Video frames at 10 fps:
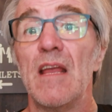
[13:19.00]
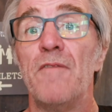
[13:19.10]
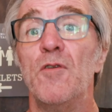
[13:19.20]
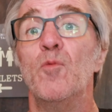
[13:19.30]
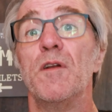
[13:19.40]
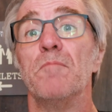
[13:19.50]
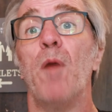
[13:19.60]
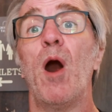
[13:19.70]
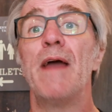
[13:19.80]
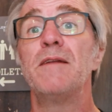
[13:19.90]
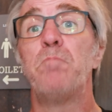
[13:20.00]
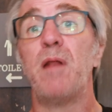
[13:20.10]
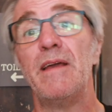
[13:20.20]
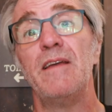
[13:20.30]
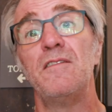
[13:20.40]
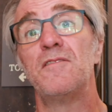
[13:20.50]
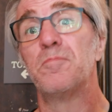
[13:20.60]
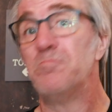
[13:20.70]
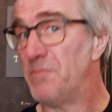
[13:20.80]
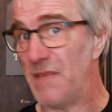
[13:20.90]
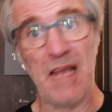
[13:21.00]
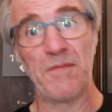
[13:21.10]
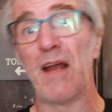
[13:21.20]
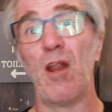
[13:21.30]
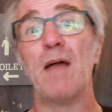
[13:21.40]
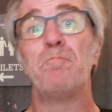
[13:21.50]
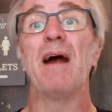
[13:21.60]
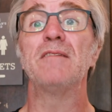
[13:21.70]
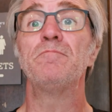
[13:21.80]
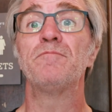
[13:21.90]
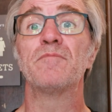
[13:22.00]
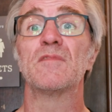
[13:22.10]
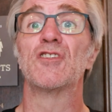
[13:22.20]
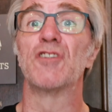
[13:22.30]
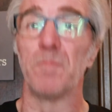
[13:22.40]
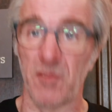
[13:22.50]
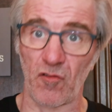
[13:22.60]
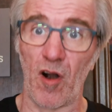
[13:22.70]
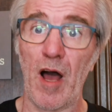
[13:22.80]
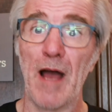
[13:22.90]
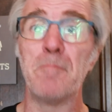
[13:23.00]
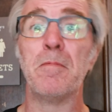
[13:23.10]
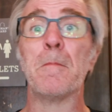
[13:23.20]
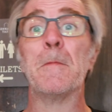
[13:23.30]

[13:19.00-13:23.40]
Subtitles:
If you wouldn't mind, please hit that like button, subscribe,